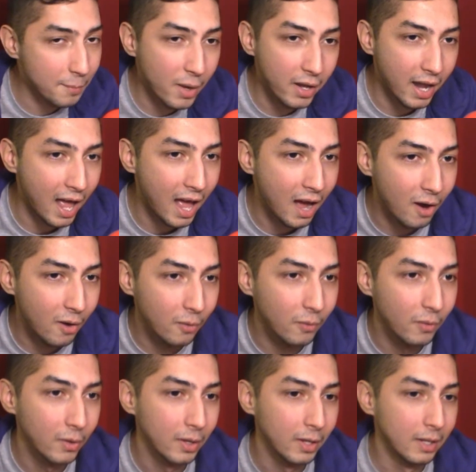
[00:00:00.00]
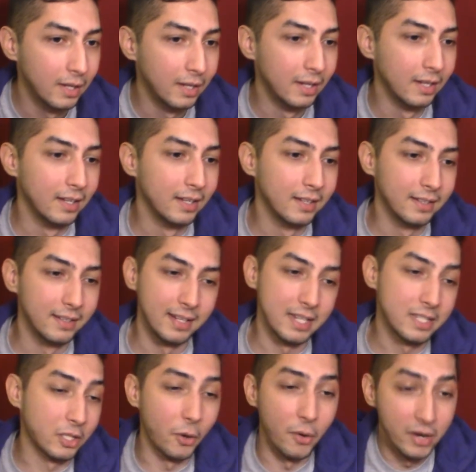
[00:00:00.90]
about how
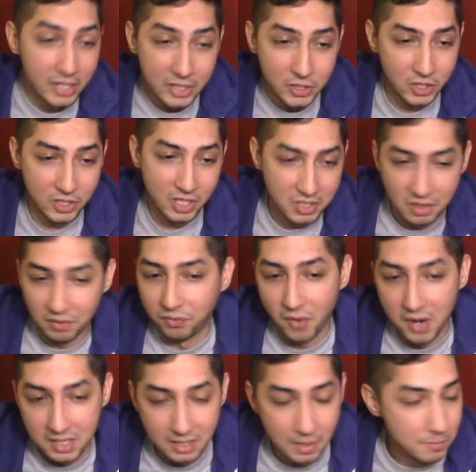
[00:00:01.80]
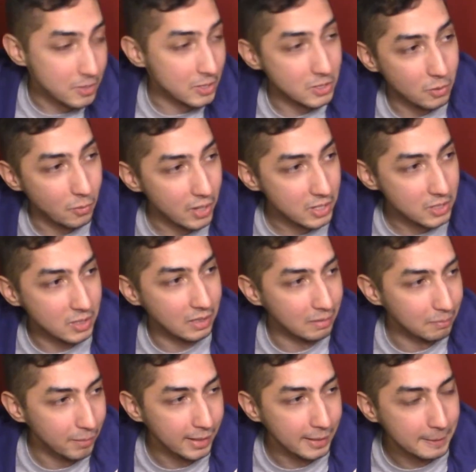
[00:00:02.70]
it's already just such a fucked up
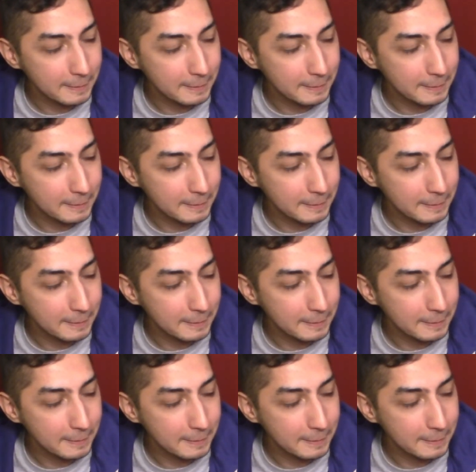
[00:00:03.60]
situation. But